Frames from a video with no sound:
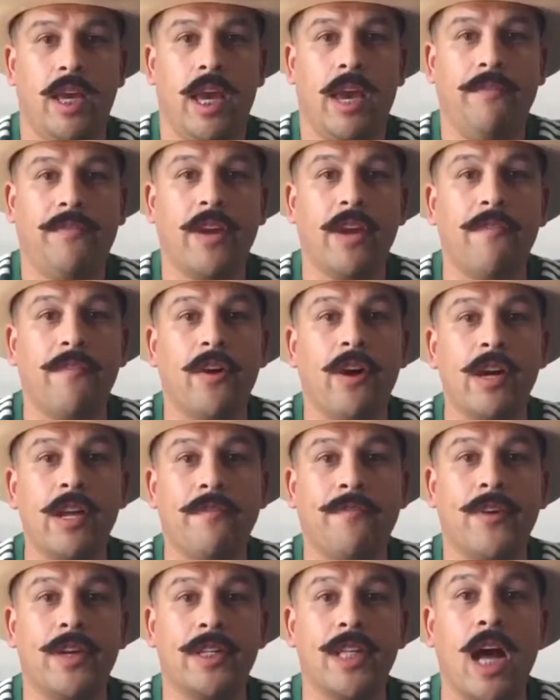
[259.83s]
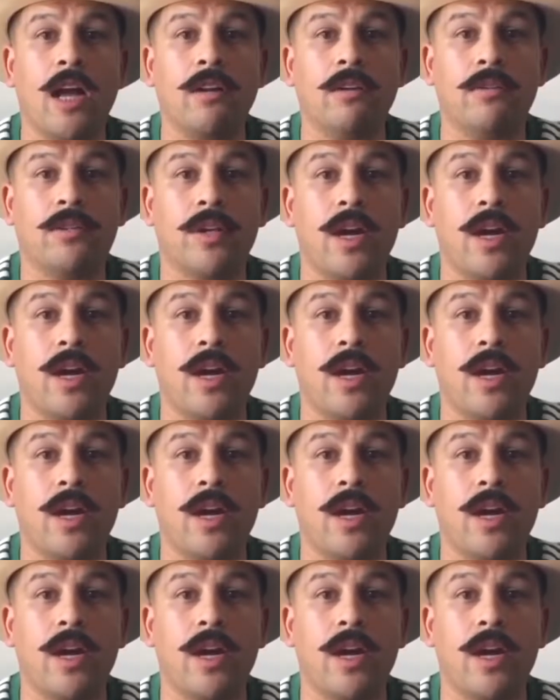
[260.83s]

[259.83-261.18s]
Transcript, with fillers: If you're voting for Donald